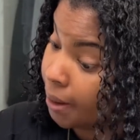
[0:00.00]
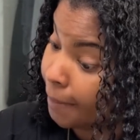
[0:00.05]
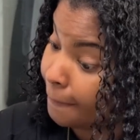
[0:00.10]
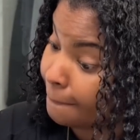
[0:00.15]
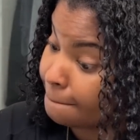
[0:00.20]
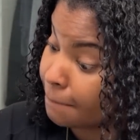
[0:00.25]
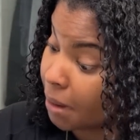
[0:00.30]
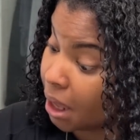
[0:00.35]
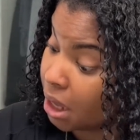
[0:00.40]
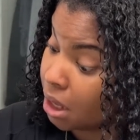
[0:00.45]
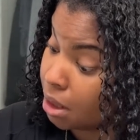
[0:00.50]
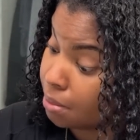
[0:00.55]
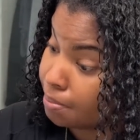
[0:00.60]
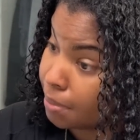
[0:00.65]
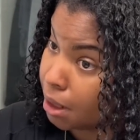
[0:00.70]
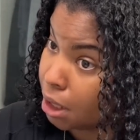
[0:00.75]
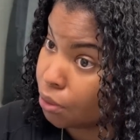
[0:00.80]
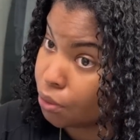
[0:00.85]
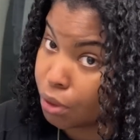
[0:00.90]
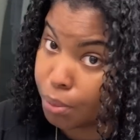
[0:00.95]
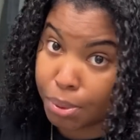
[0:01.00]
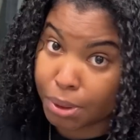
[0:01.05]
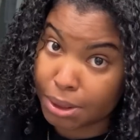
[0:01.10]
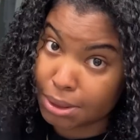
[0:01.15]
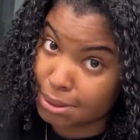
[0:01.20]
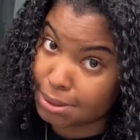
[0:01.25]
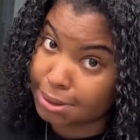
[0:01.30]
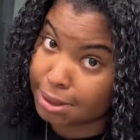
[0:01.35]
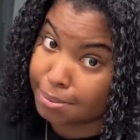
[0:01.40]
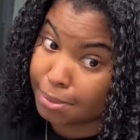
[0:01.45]
Might be
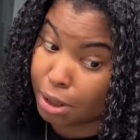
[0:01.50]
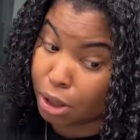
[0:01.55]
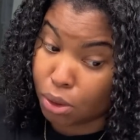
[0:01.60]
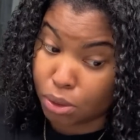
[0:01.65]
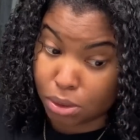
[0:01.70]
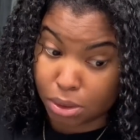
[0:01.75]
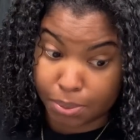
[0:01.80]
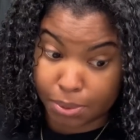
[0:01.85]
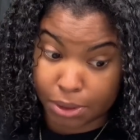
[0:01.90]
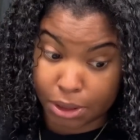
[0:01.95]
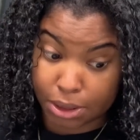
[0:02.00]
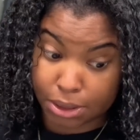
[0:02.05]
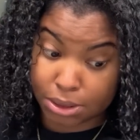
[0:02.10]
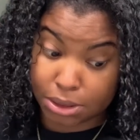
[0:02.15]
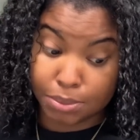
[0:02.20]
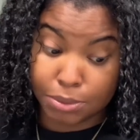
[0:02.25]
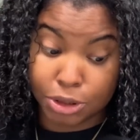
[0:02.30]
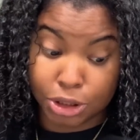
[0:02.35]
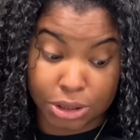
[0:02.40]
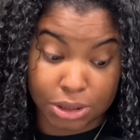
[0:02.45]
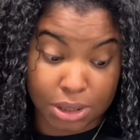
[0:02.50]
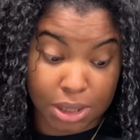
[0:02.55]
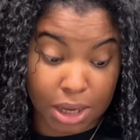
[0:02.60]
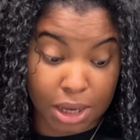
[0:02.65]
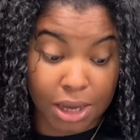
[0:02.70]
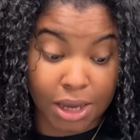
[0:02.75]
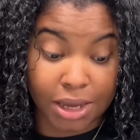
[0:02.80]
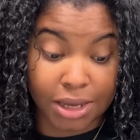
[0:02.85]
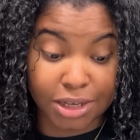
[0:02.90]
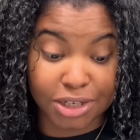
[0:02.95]
replacing my Olaplex, I'm just
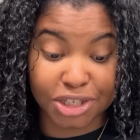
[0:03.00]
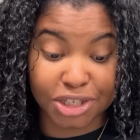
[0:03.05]
saying.